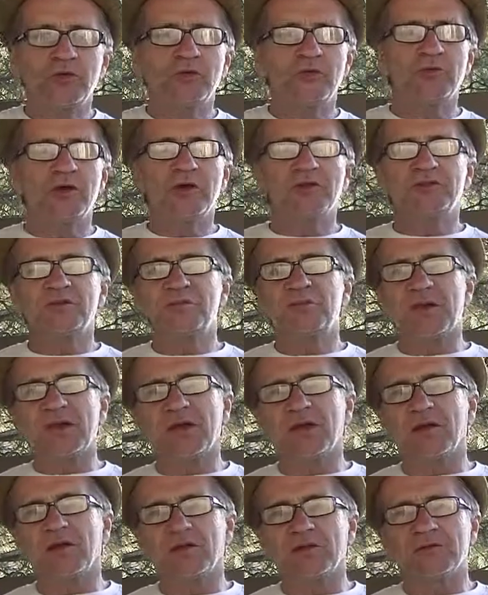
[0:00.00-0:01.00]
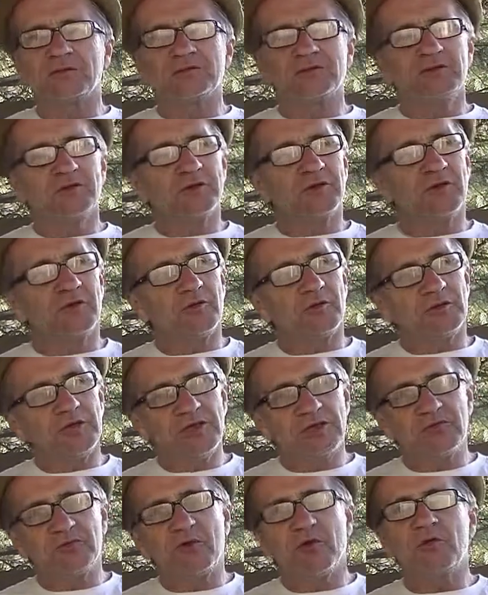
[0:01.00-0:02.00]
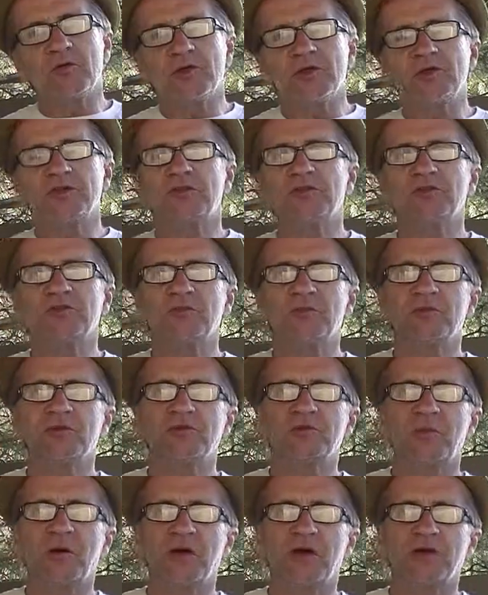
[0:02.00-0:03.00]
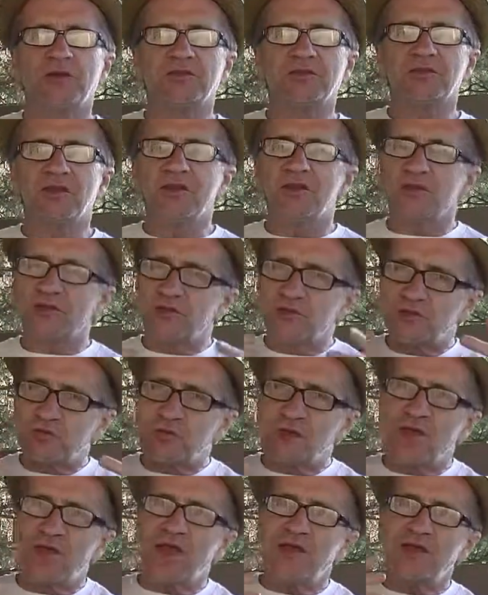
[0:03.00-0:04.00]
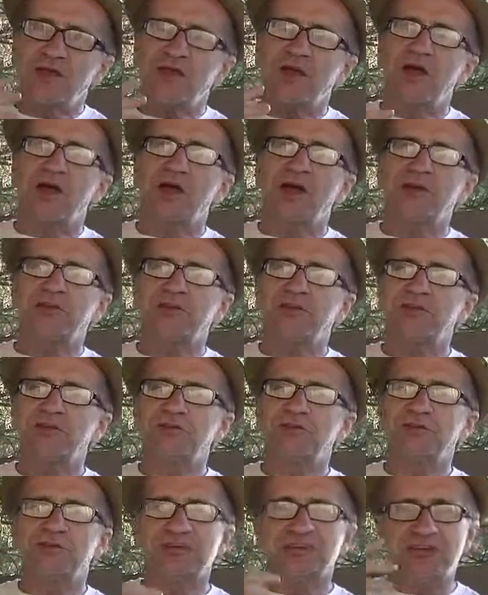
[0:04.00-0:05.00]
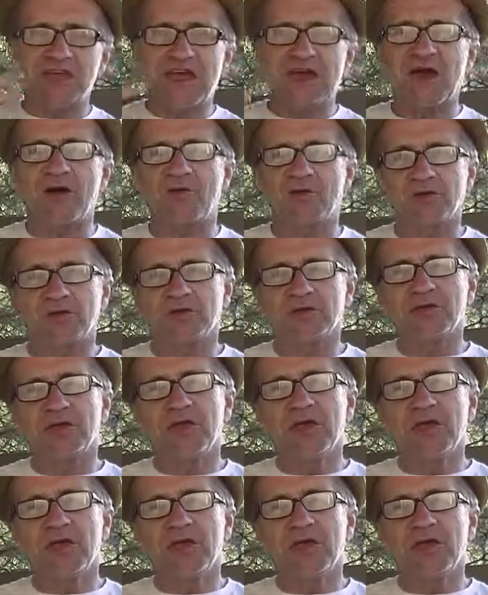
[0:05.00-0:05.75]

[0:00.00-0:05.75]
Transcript: you as a bear, you know, invoking you some response, try to cause you to doubt.